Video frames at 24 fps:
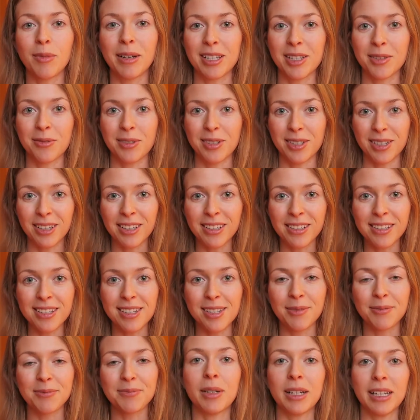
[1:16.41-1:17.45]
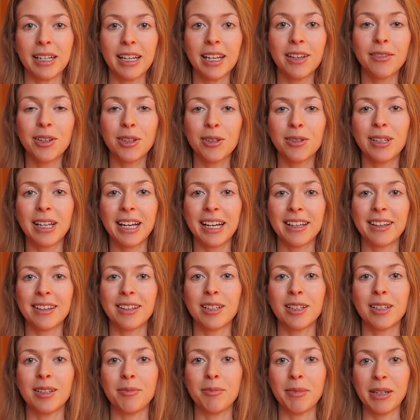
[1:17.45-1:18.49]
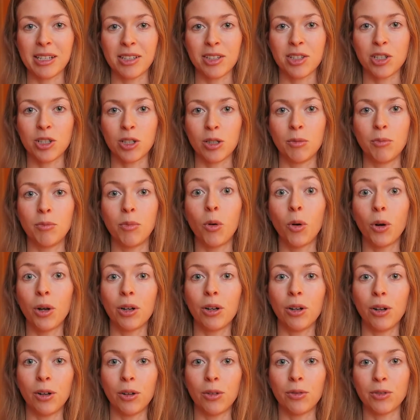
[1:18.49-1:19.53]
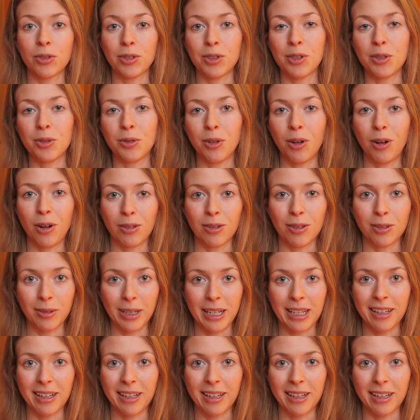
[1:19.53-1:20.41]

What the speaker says: best results. But if you let the mixture boil for too long the way